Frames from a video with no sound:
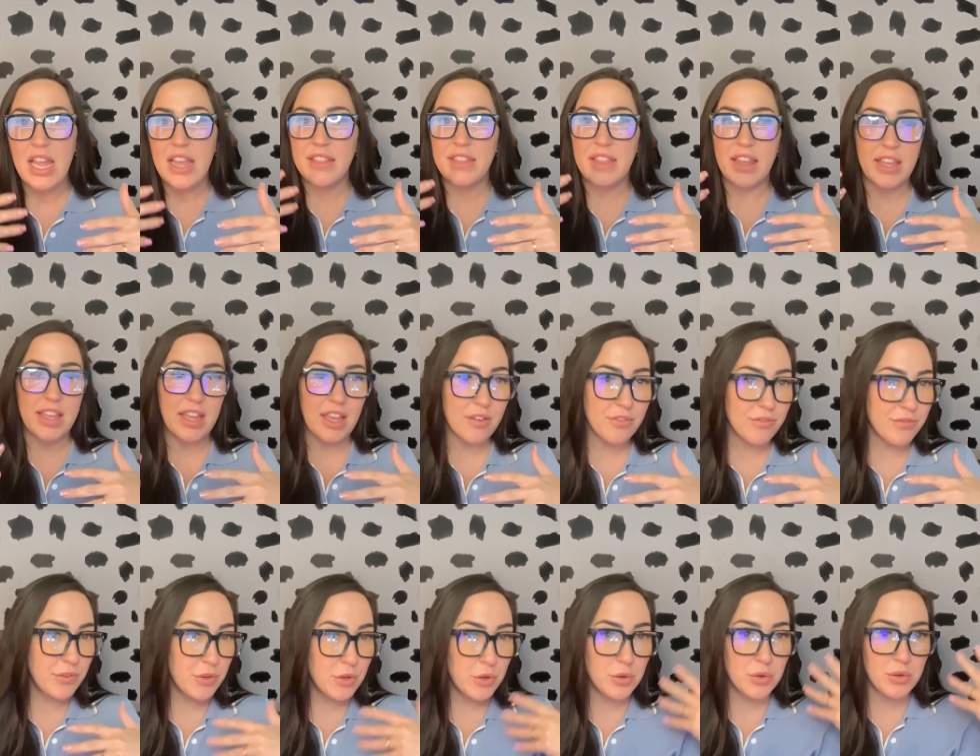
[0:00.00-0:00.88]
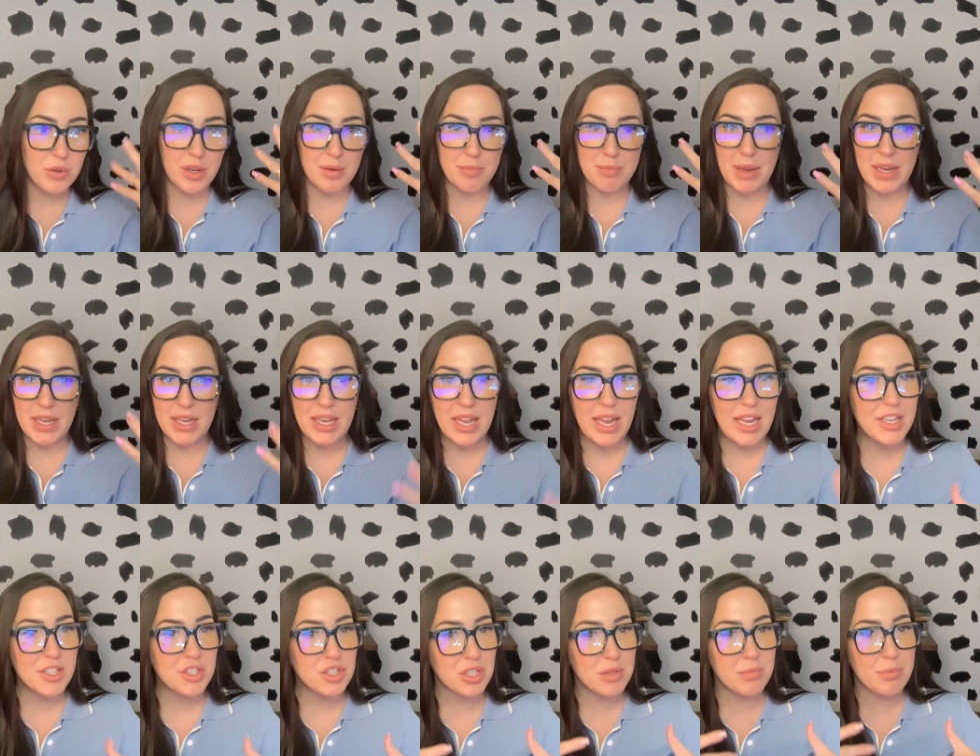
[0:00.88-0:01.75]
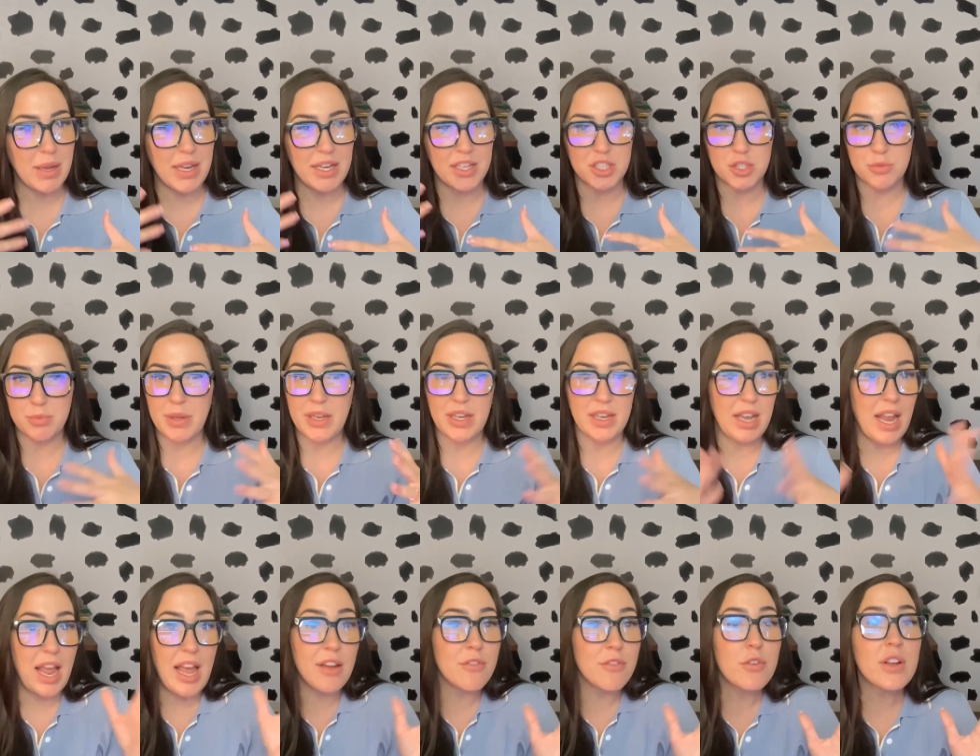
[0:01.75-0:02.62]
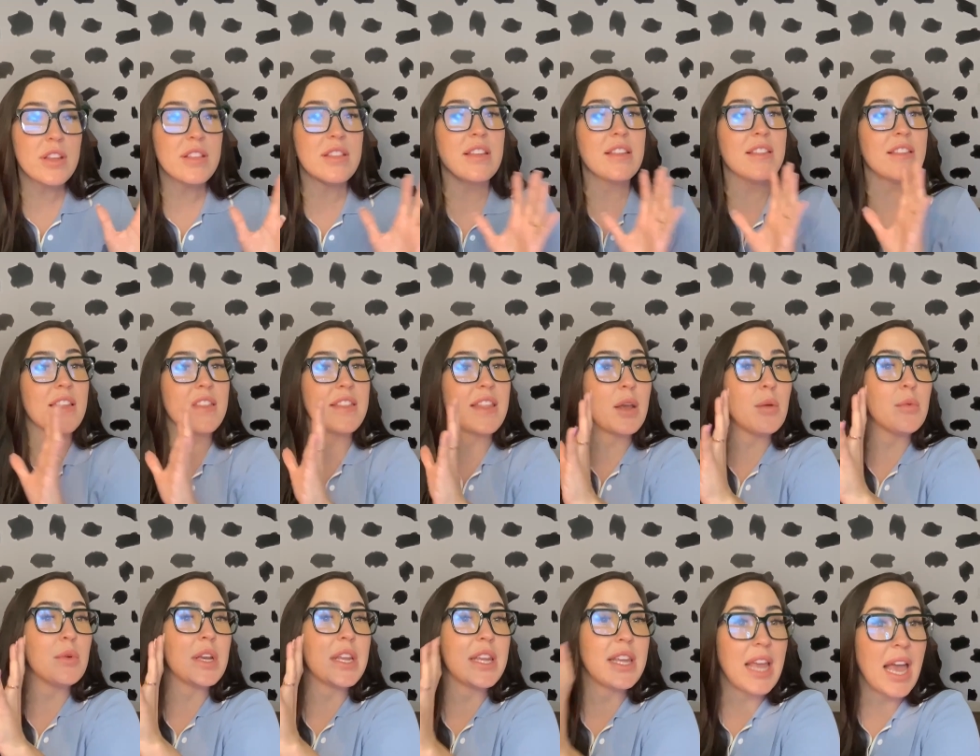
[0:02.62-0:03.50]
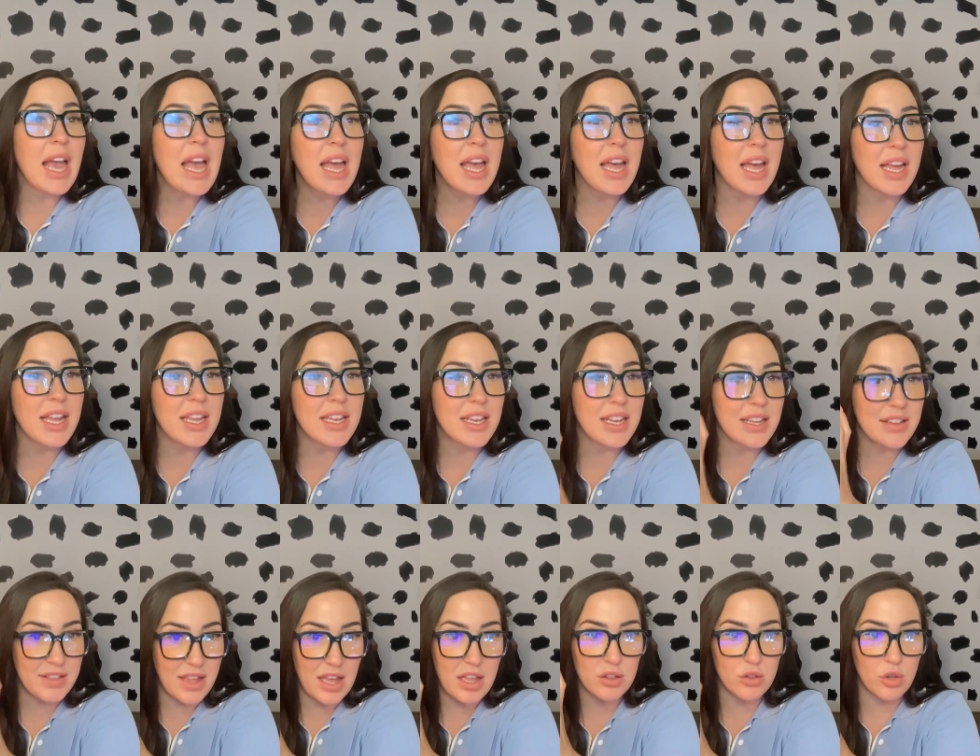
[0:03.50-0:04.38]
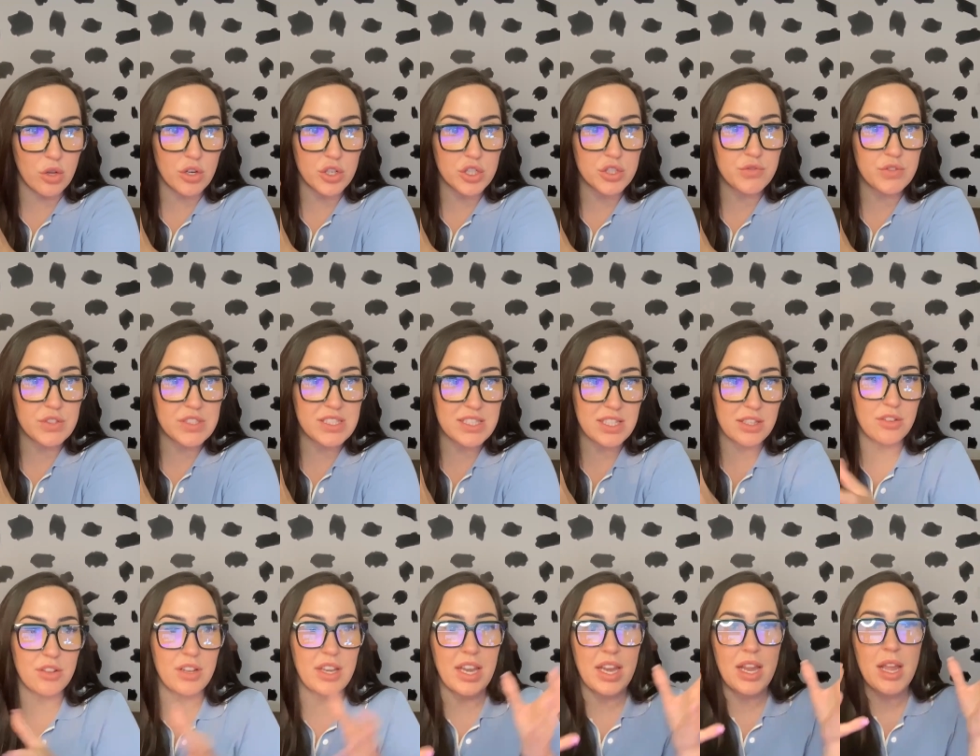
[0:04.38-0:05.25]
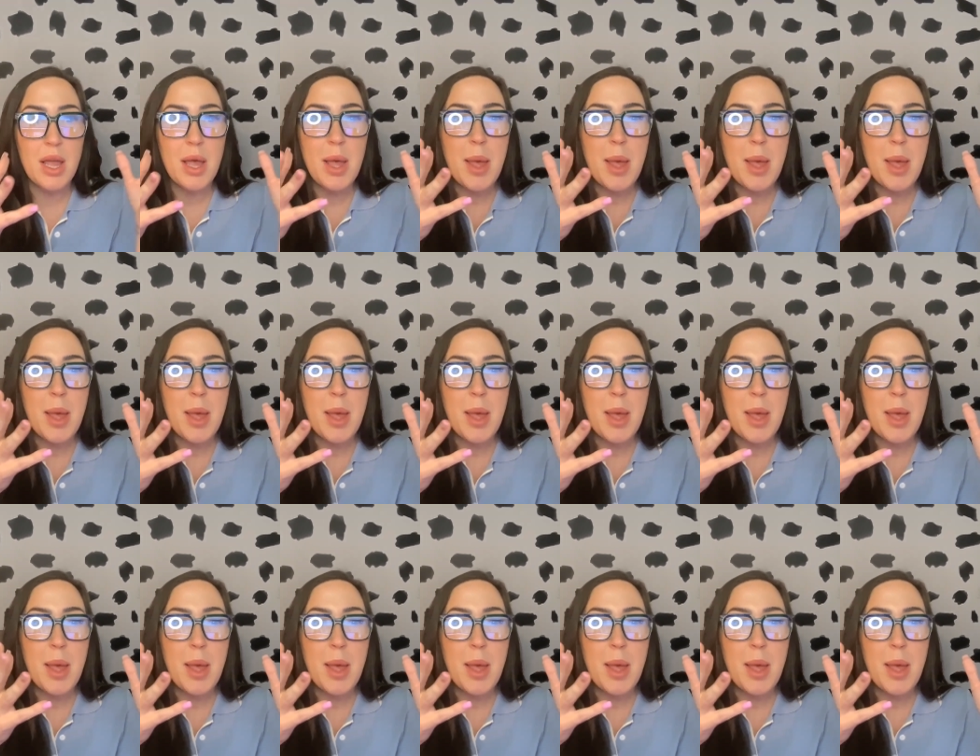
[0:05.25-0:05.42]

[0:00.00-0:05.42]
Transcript: They get food and medication management and everything that they would get in that large facility,